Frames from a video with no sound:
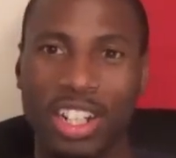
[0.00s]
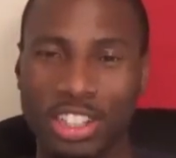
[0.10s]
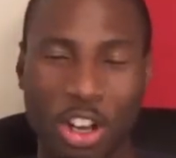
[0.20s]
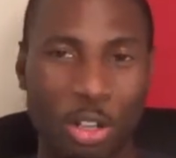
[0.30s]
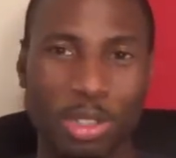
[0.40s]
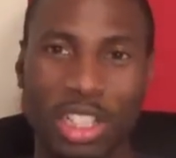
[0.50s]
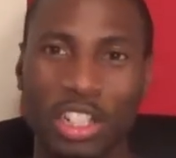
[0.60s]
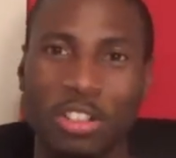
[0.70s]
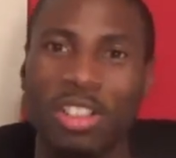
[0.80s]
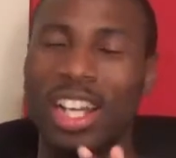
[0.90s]
her daughter was
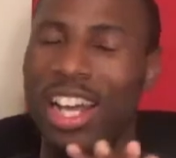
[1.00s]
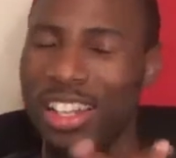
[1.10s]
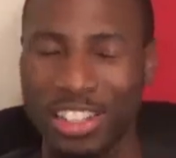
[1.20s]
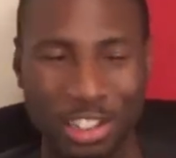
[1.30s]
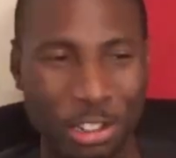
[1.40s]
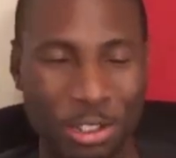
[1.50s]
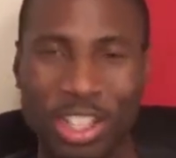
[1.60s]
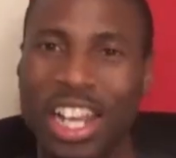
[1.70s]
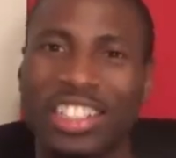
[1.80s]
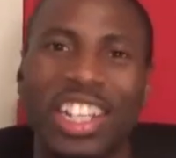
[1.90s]
healed. Hallelujah. You
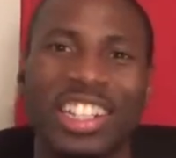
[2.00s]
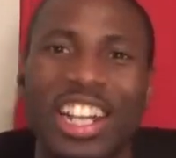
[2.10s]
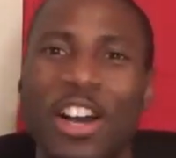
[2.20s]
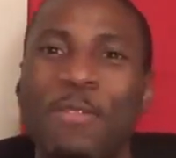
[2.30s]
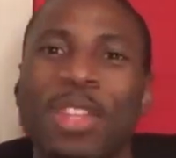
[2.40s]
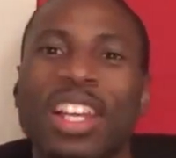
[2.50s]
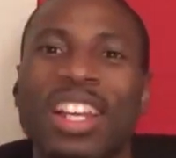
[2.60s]
gotta check that out.